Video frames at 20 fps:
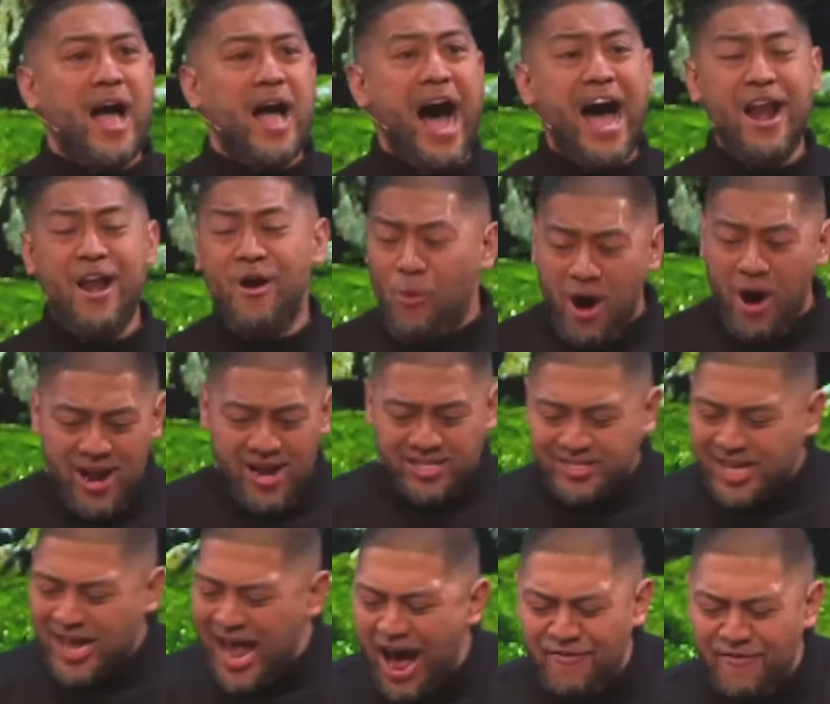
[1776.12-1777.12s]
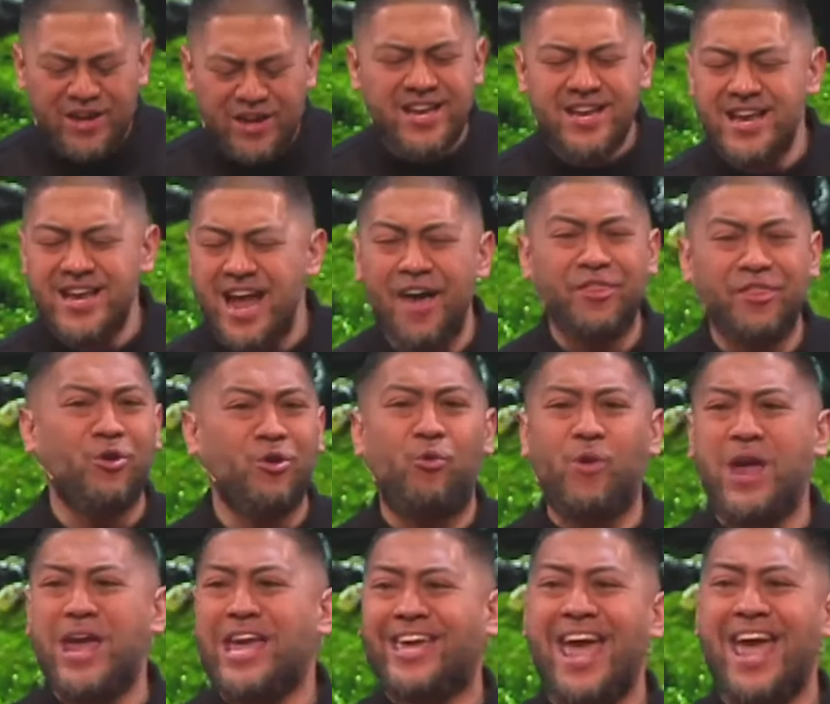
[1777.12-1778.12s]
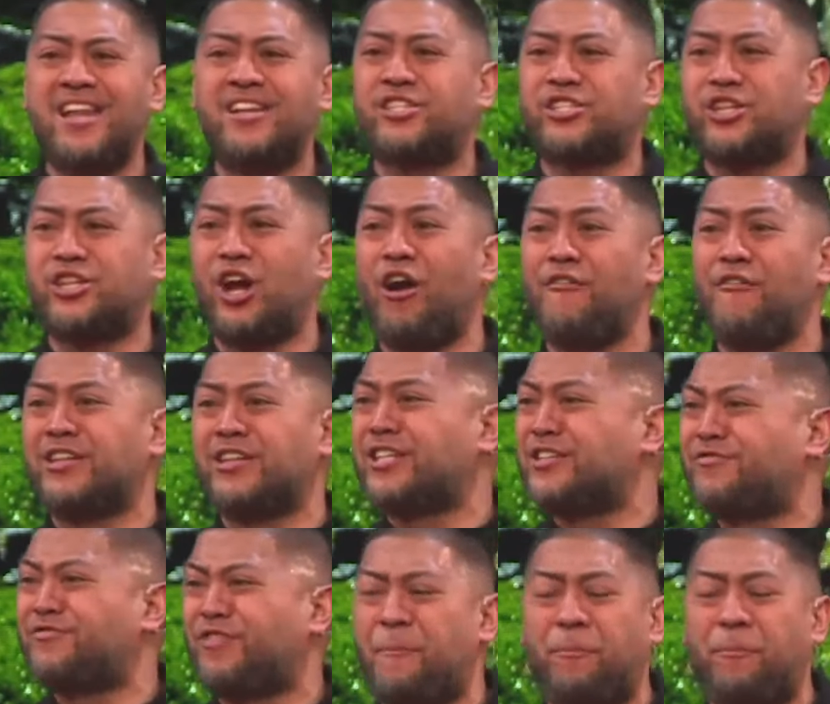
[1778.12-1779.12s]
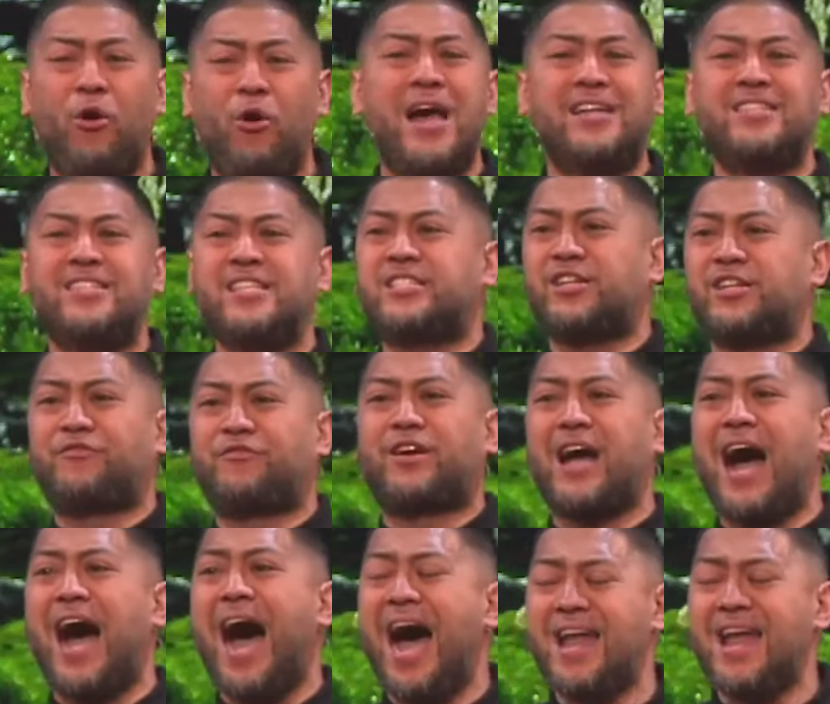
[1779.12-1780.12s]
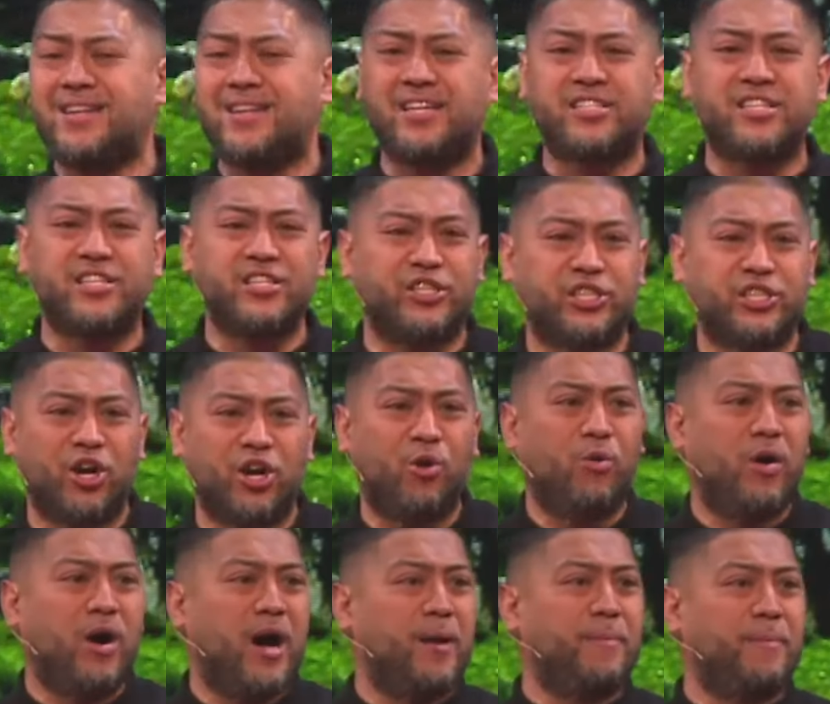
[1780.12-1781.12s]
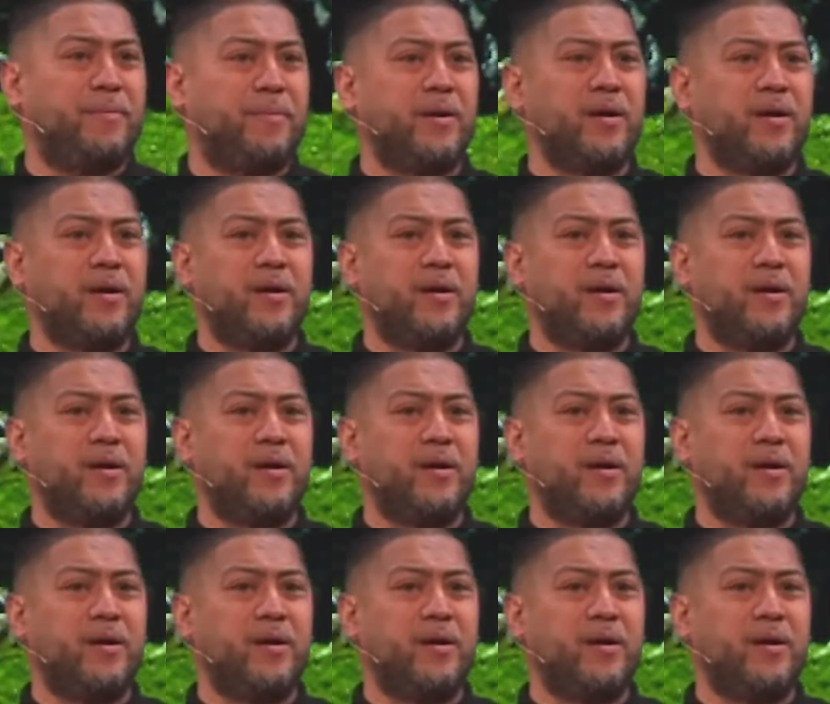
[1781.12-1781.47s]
I don't want us to have another weekend service if the presence of God doesn't show up.